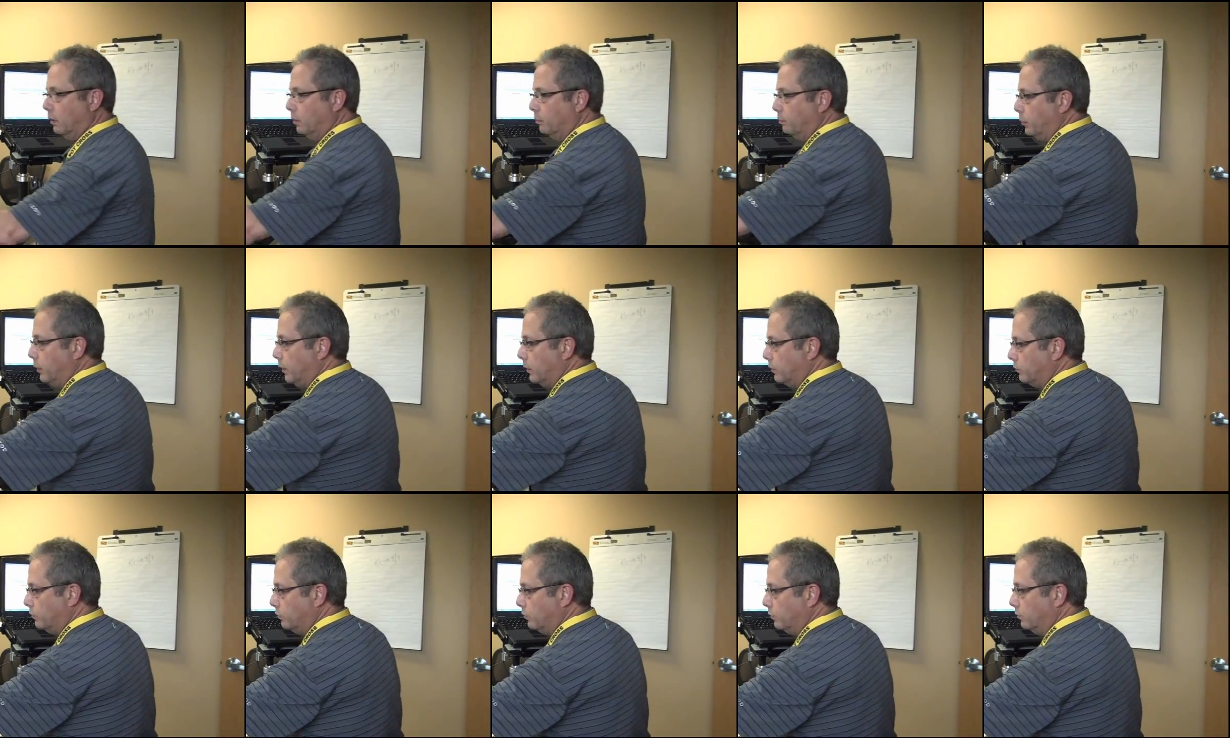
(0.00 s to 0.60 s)

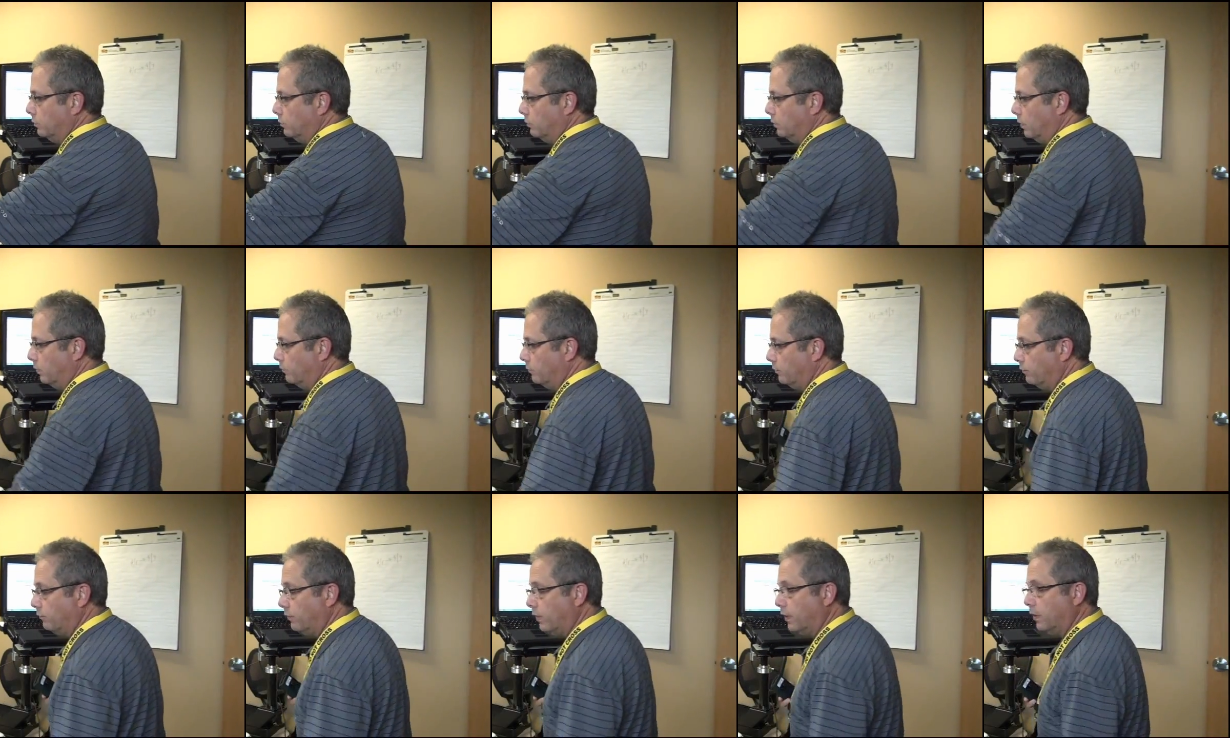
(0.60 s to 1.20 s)
picture of
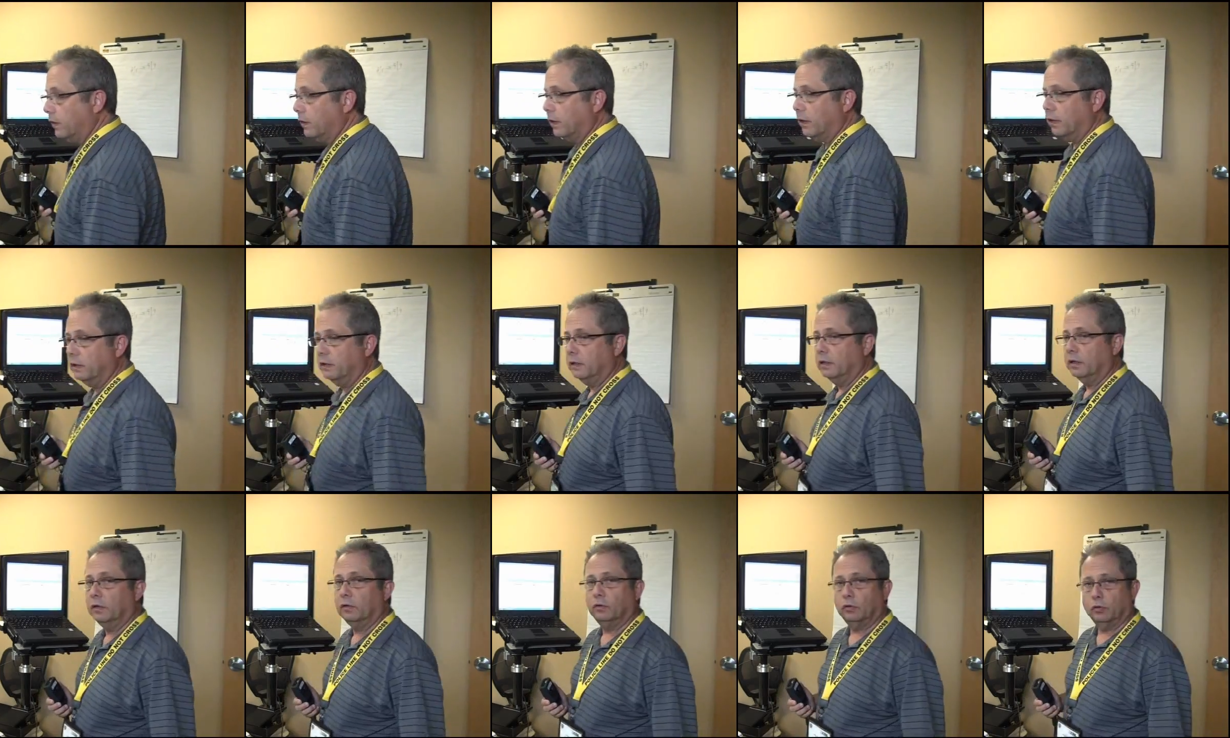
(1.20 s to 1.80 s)
the fake
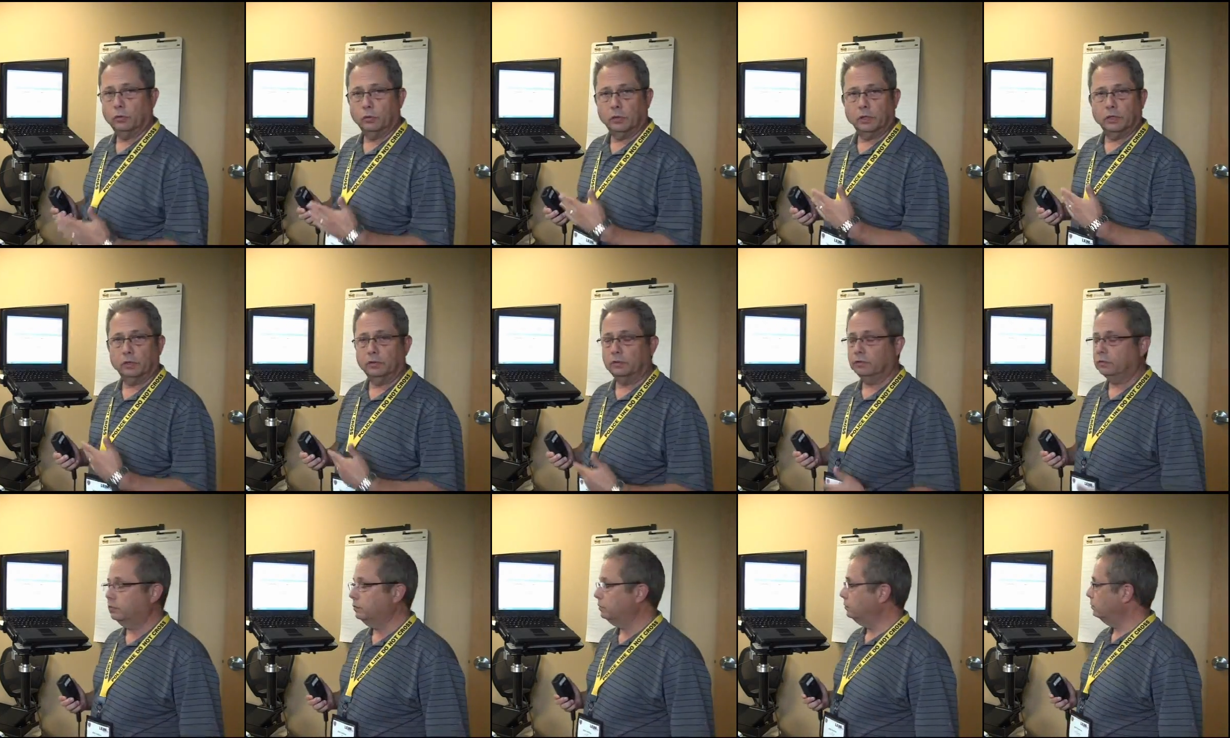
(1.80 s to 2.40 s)
ID to
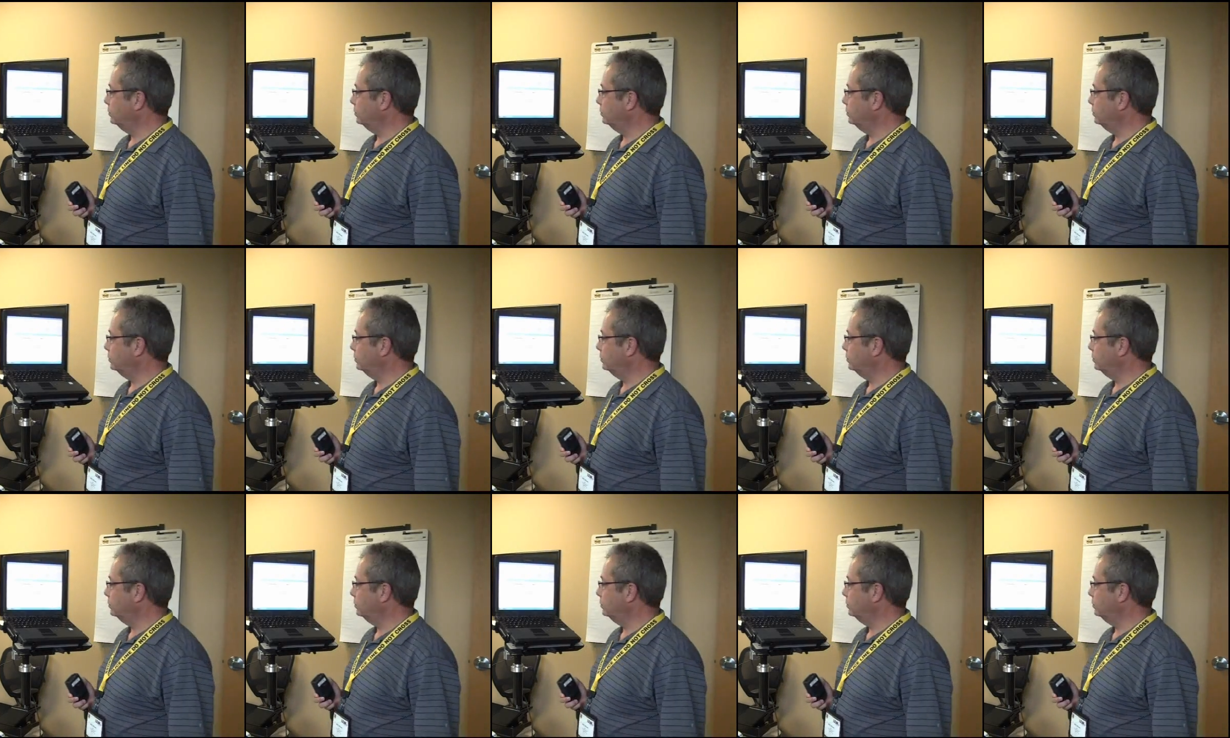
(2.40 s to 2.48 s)
his